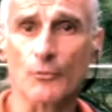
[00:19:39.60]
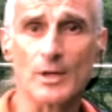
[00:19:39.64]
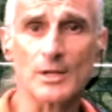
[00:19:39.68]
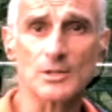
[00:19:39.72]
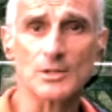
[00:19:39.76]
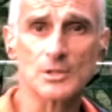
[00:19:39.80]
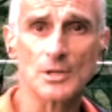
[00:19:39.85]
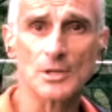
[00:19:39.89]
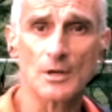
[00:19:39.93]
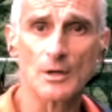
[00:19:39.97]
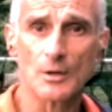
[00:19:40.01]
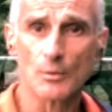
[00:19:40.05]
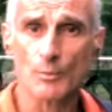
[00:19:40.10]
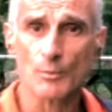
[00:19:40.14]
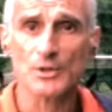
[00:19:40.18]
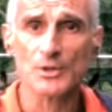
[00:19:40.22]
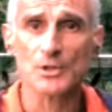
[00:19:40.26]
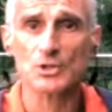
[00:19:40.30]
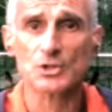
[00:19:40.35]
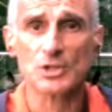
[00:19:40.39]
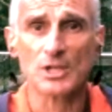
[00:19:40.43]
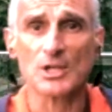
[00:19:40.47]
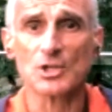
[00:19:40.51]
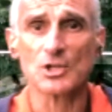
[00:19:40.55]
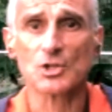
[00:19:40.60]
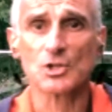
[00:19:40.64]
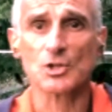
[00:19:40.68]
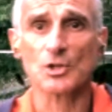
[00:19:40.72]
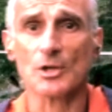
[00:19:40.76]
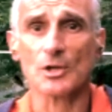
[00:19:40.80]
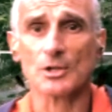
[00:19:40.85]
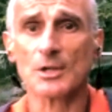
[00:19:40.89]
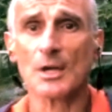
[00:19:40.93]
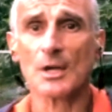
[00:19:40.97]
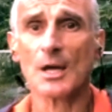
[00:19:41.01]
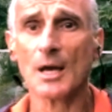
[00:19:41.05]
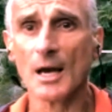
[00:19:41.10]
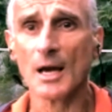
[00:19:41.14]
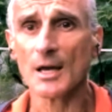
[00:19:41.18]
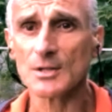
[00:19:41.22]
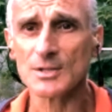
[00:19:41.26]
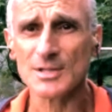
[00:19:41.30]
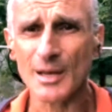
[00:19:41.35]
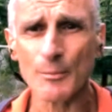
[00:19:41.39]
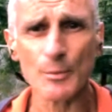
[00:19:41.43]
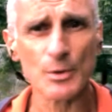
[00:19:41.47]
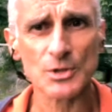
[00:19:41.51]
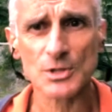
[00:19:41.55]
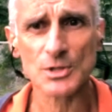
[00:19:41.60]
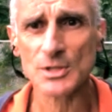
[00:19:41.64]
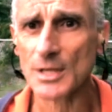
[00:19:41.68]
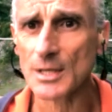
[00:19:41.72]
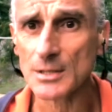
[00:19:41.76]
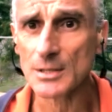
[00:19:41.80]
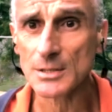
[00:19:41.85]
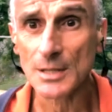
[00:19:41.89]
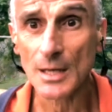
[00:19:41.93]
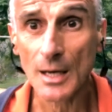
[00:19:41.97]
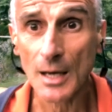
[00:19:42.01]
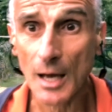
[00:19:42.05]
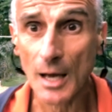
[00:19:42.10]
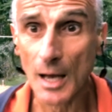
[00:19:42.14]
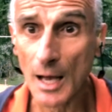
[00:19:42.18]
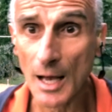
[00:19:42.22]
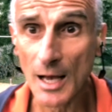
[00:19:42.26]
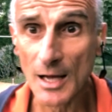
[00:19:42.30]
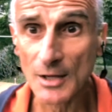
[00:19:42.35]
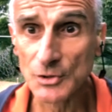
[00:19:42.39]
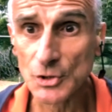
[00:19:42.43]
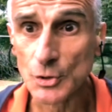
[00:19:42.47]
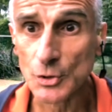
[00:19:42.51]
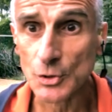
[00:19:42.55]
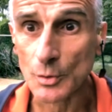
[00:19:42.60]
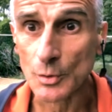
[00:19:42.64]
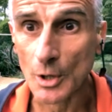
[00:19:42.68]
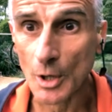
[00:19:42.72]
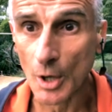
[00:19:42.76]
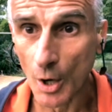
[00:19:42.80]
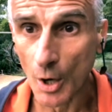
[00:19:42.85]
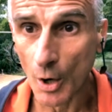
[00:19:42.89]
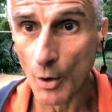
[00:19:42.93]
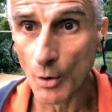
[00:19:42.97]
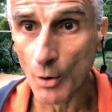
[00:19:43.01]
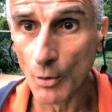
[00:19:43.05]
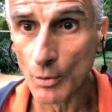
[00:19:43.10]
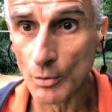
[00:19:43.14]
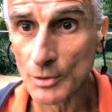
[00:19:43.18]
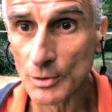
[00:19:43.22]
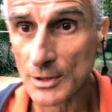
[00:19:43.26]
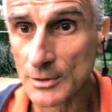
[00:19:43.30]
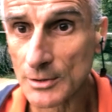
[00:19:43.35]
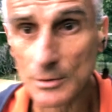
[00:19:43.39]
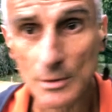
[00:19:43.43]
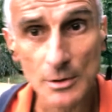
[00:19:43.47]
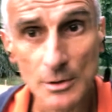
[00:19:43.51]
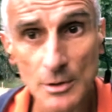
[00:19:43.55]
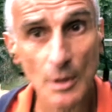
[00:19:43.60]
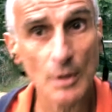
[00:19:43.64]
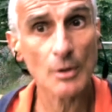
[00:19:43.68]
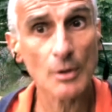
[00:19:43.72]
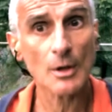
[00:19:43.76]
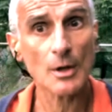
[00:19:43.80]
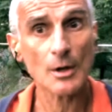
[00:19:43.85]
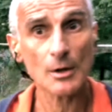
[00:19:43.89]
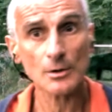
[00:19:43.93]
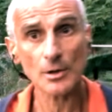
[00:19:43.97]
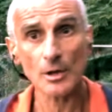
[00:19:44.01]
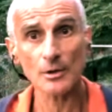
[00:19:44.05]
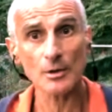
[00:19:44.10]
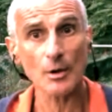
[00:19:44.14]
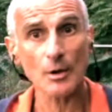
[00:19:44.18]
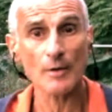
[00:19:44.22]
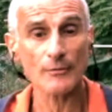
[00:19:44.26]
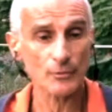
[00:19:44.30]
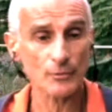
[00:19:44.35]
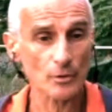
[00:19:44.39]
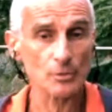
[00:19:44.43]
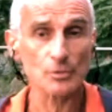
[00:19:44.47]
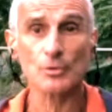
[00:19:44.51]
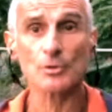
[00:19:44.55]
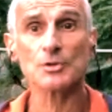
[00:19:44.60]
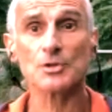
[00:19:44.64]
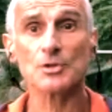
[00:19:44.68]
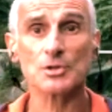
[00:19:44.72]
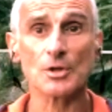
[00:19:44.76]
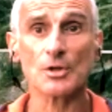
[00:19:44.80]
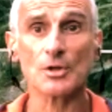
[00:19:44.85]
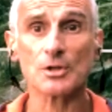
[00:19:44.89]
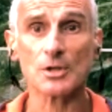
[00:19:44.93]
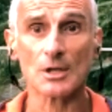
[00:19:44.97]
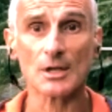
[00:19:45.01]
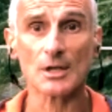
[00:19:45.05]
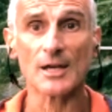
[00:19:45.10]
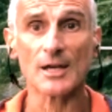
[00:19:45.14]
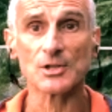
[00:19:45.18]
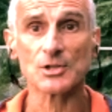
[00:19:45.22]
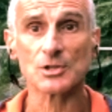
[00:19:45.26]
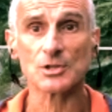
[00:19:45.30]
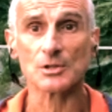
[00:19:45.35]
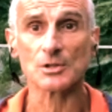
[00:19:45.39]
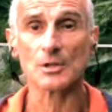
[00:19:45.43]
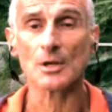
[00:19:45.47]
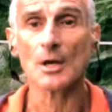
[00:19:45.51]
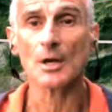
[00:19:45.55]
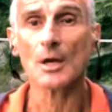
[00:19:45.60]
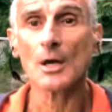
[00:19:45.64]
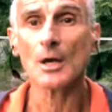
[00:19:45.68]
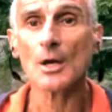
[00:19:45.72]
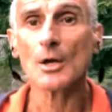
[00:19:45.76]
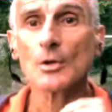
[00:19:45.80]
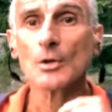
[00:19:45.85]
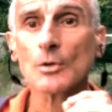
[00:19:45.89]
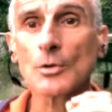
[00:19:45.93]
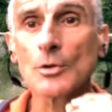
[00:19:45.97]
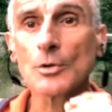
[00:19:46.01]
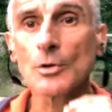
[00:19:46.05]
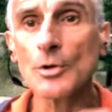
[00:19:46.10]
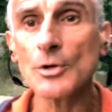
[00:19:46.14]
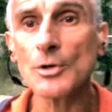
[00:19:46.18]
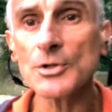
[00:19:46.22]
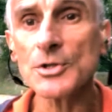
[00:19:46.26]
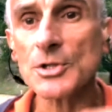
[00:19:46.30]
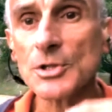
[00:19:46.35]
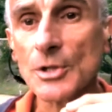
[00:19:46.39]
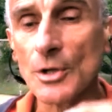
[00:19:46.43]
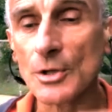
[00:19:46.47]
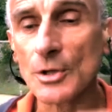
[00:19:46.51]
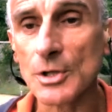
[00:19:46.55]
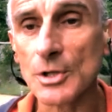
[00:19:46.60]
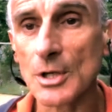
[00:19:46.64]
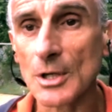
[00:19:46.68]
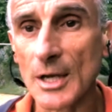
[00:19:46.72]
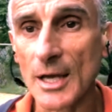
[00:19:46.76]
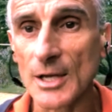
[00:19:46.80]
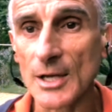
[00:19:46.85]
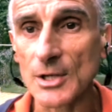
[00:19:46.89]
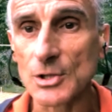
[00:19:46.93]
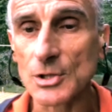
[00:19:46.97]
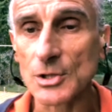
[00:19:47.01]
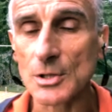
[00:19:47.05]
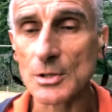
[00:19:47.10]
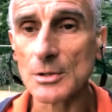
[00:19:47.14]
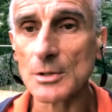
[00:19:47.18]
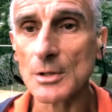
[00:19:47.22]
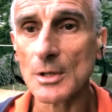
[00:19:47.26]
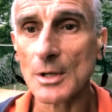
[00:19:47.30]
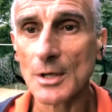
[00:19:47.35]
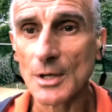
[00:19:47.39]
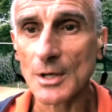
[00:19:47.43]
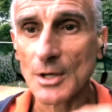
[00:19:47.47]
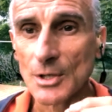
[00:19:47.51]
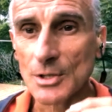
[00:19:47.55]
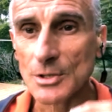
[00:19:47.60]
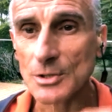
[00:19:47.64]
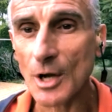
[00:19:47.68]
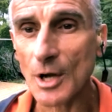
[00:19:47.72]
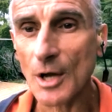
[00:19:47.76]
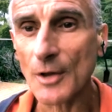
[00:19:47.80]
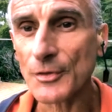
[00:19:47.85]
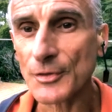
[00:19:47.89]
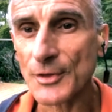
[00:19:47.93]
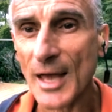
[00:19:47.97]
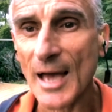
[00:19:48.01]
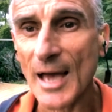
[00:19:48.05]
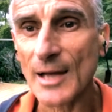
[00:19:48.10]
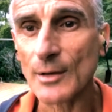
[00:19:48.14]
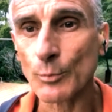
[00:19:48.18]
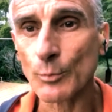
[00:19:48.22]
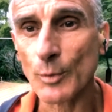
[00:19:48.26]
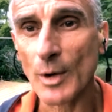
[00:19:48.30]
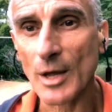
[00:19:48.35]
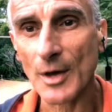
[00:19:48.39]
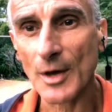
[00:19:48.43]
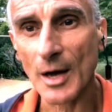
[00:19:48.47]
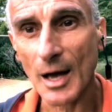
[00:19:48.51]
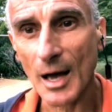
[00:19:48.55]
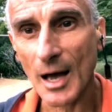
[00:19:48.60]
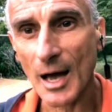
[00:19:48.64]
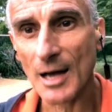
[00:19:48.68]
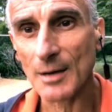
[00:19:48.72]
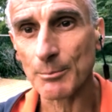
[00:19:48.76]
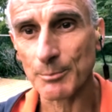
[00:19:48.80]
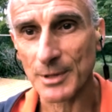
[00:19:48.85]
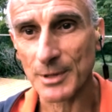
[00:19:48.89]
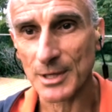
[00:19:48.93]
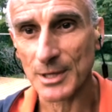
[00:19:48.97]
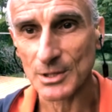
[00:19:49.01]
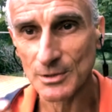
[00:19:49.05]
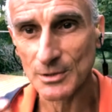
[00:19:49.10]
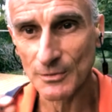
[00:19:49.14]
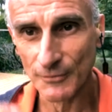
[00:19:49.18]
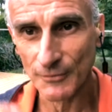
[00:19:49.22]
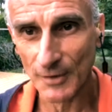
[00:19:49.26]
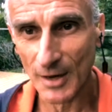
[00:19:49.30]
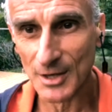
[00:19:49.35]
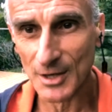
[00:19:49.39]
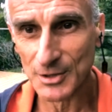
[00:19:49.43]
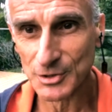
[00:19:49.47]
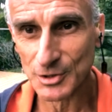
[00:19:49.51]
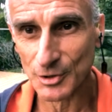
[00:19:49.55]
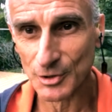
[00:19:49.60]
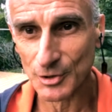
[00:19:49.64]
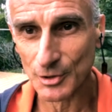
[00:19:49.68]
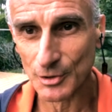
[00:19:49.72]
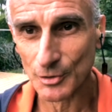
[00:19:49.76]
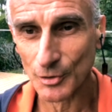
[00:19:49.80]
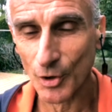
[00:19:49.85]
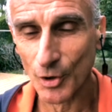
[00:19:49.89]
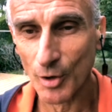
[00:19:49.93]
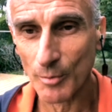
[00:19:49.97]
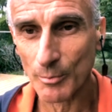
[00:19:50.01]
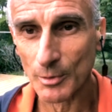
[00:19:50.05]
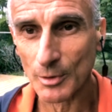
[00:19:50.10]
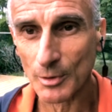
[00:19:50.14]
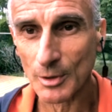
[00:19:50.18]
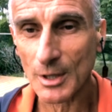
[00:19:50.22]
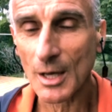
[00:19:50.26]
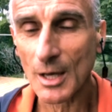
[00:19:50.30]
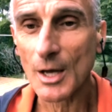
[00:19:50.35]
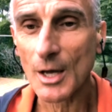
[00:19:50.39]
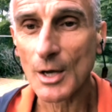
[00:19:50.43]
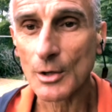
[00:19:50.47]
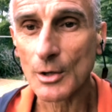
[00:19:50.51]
of winter with a t-shirt and someone says, aren't you cold? And you go, no, I've got good circulation. Good circulation is not that where the heart beats faster than normal.